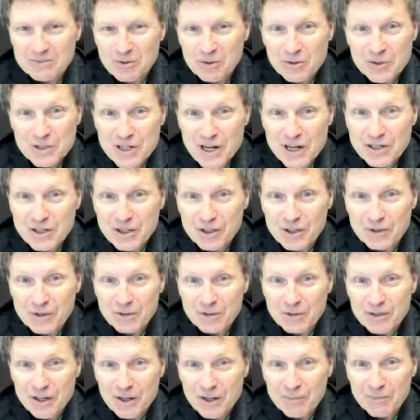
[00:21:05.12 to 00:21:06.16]
we'll stay
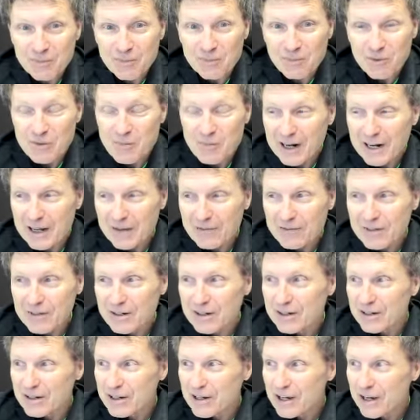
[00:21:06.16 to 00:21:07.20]
tuned. And we might have
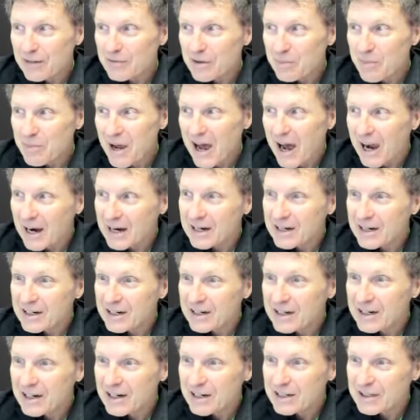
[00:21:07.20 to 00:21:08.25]
to have you back,
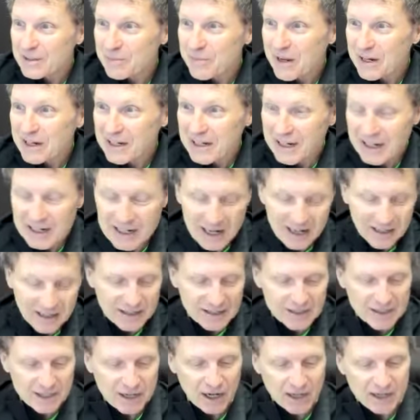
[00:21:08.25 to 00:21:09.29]
depending on how
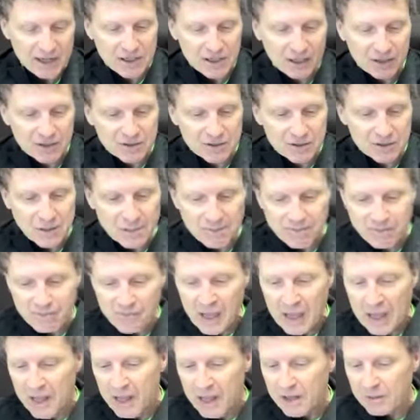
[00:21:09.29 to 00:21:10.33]
this case goes.
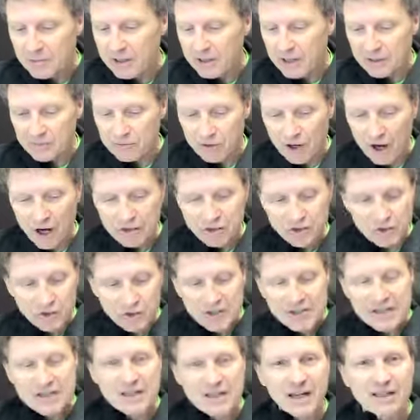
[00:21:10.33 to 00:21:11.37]
But again, Roger
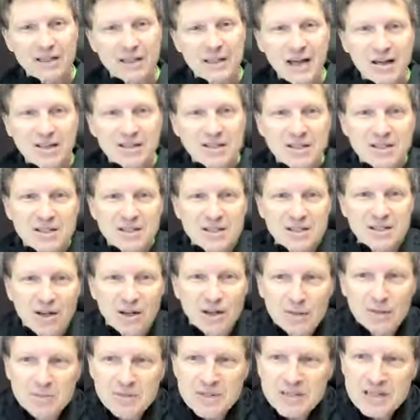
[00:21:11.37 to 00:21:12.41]
Royce, 10,000
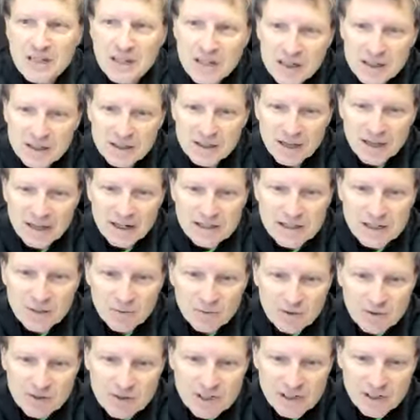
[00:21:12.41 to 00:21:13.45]
Startups. Thanks, and
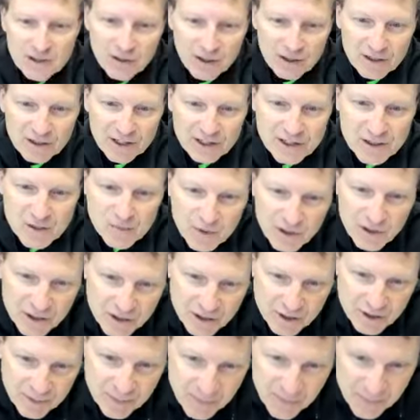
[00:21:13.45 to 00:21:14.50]
we'll see you all next week.
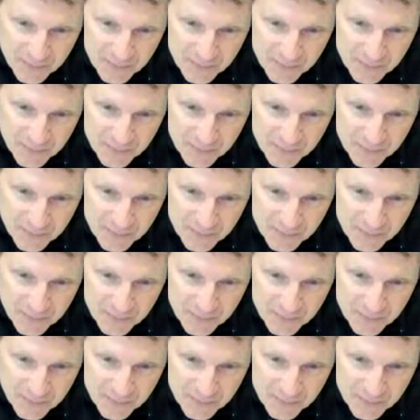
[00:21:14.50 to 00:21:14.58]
